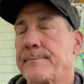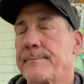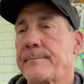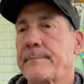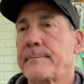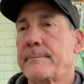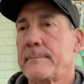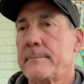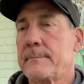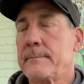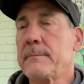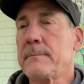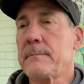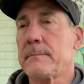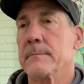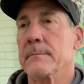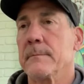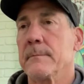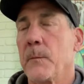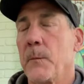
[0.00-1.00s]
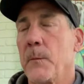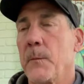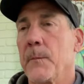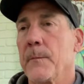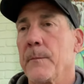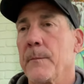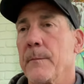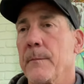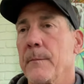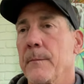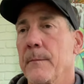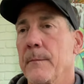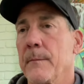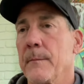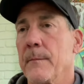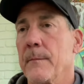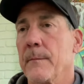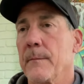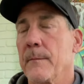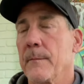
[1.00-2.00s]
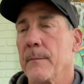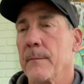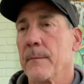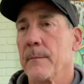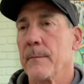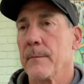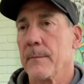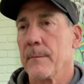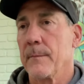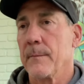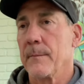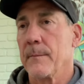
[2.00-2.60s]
This person isn't speaking.